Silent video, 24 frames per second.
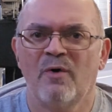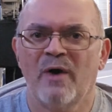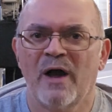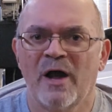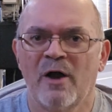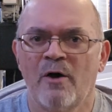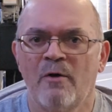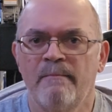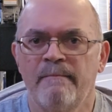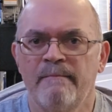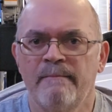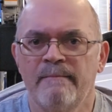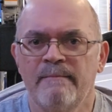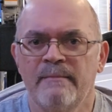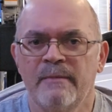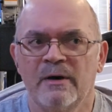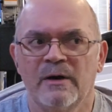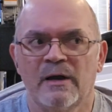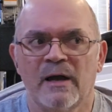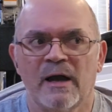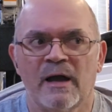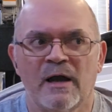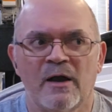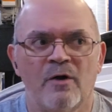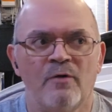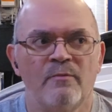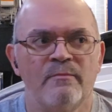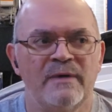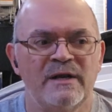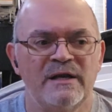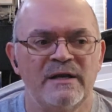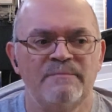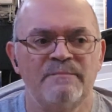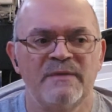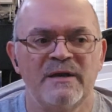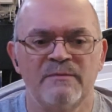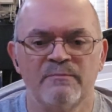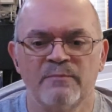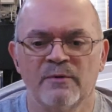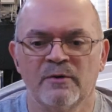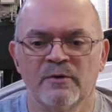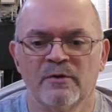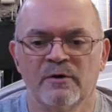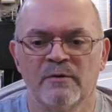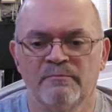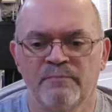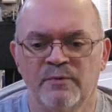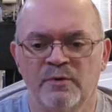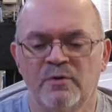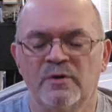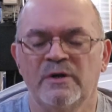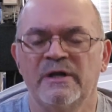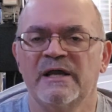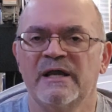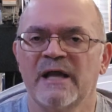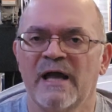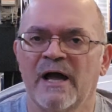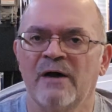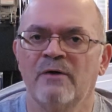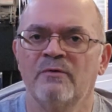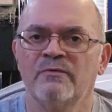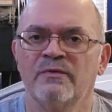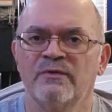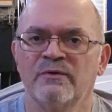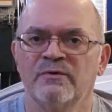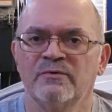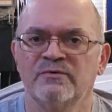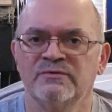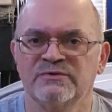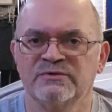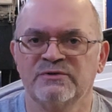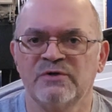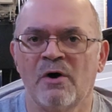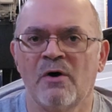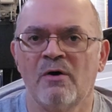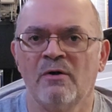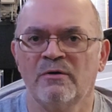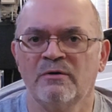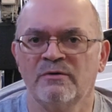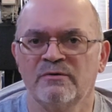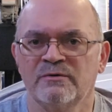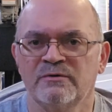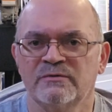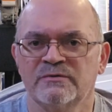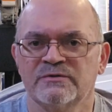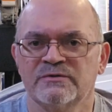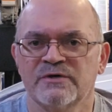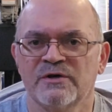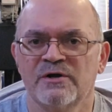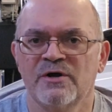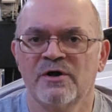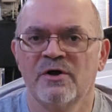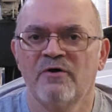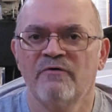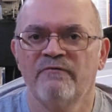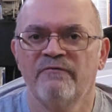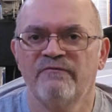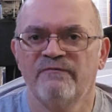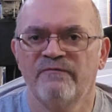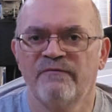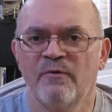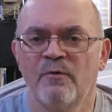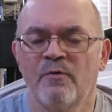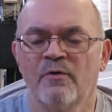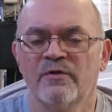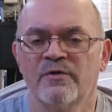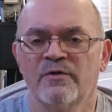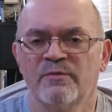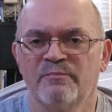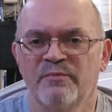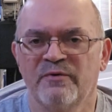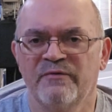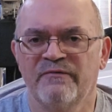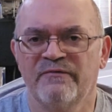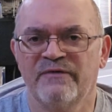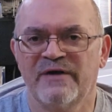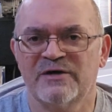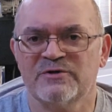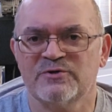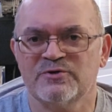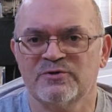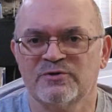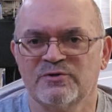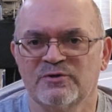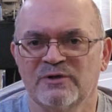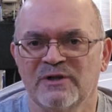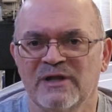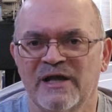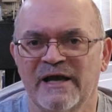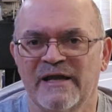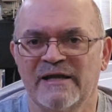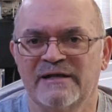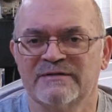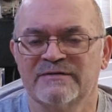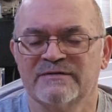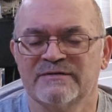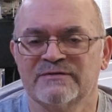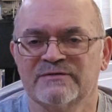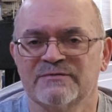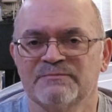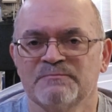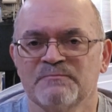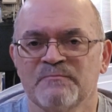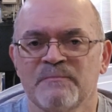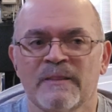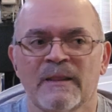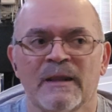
how many people are putting out those dollars for the professional lights.